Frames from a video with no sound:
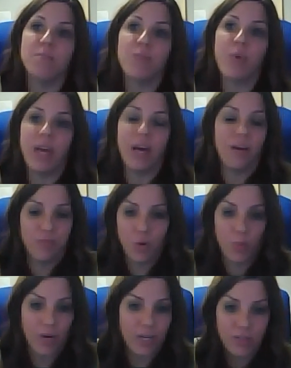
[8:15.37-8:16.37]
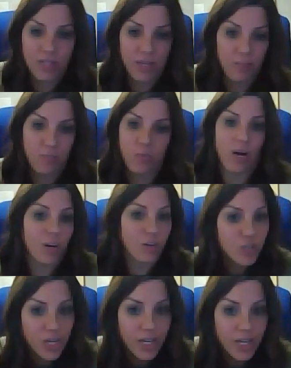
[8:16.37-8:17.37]
we have careers in
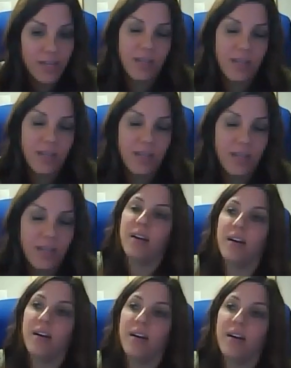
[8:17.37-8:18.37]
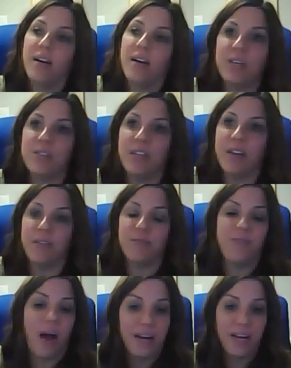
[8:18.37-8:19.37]
production, careers
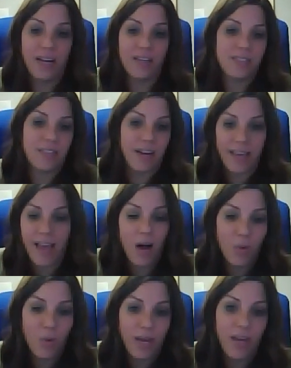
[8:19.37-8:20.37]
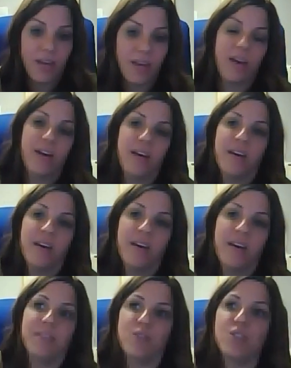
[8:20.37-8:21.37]
in finance and accounting.
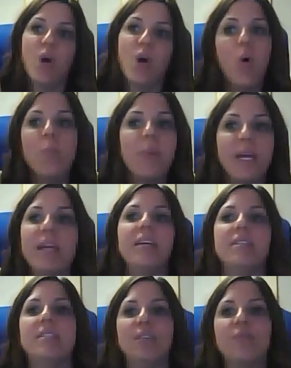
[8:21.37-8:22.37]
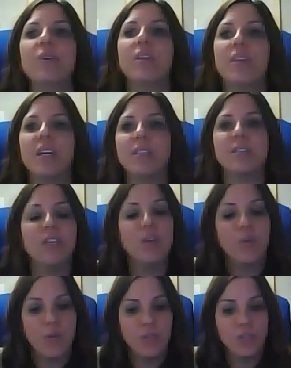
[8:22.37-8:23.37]
There's so many different things that
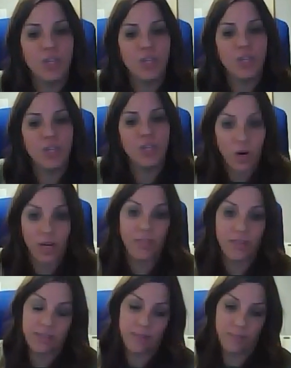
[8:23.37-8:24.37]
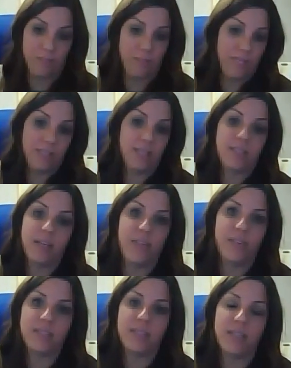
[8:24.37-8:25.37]
you can do and work in this business and
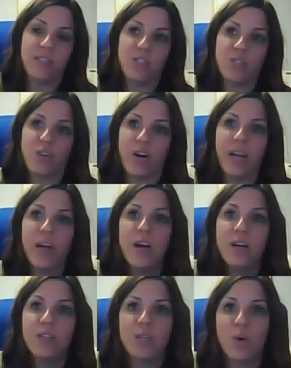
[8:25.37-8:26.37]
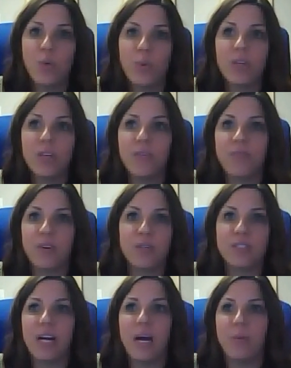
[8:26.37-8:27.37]
in this industry. So really,
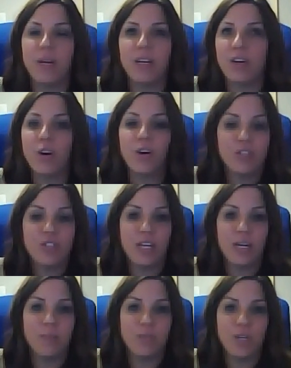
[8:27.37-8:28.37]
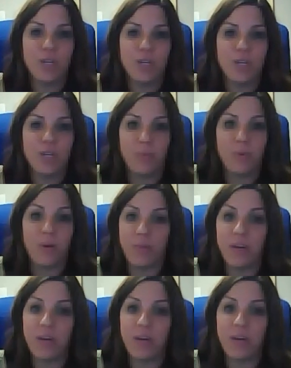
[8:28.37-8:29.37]
first, I would encourage them to,
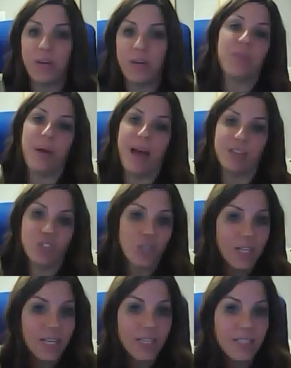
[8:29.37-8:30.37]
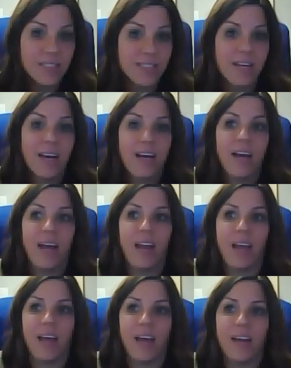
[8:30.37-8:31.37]
think about what their passion is
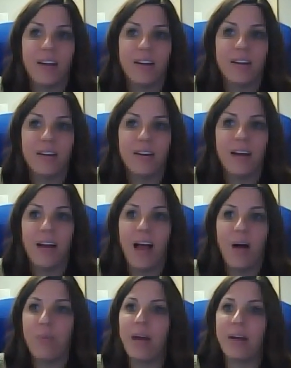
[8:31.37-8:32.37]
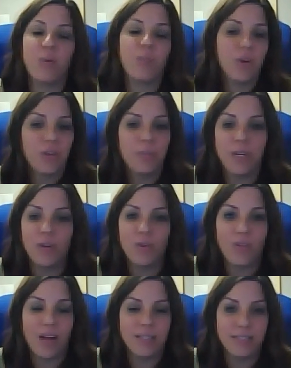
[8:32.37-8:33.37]
and how that can really be
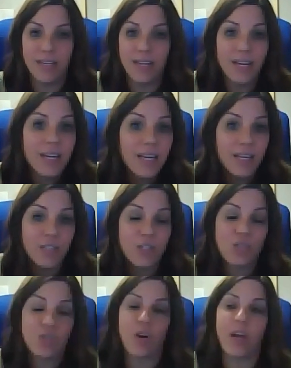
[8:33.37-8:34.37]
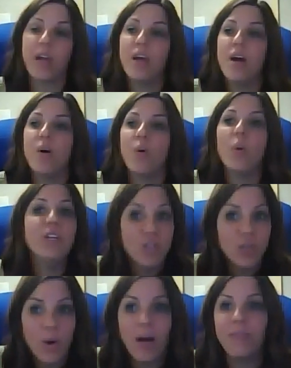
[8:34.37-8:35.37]
utilized in any industry. We
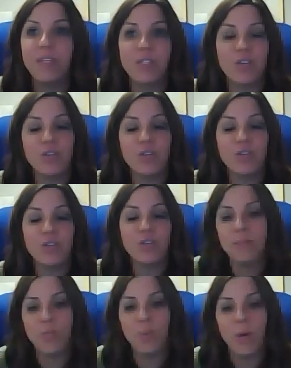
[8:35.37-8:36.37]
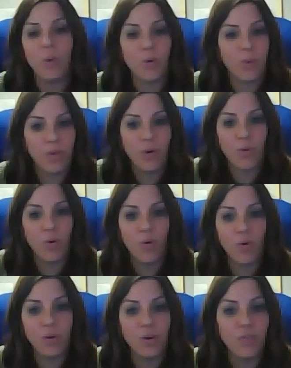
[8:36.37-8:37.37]
do have internships. We work with
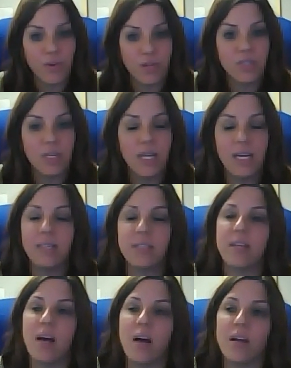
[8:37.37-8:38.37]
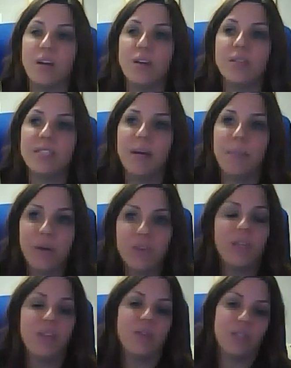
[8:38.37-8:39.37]
local universities.
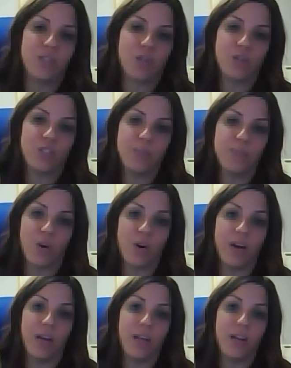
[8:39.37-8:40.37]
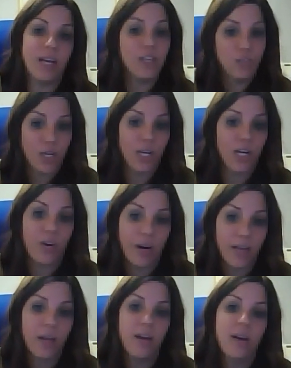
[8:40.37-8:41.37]
Typically, those internships are in
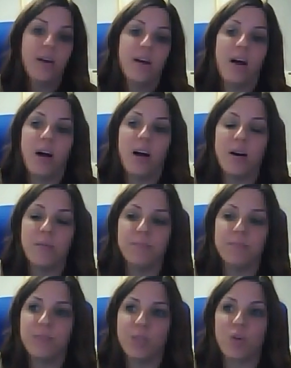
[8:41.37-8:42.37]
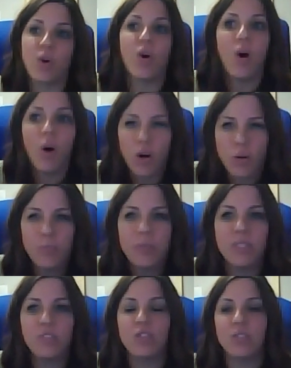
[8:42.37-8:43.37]
engineering. Those are hard
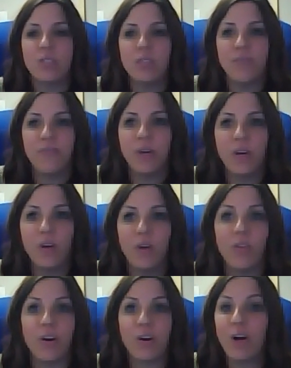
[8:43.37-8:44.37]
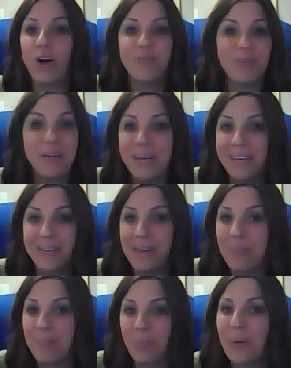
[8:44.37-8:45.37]
positions to fill. They're coveted.
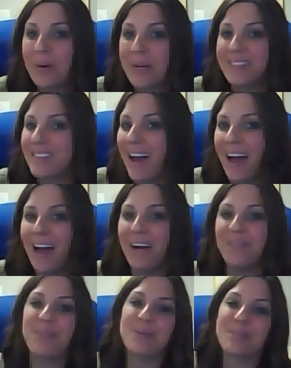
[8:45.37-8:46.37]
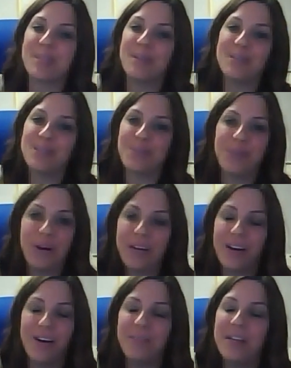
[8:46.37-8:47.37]
The employees that have those skills are very
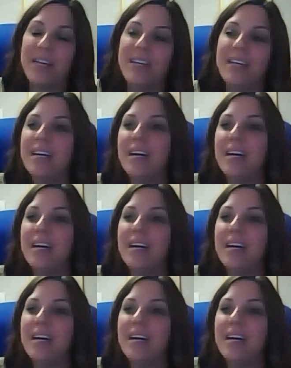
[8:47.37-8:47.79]
coveted.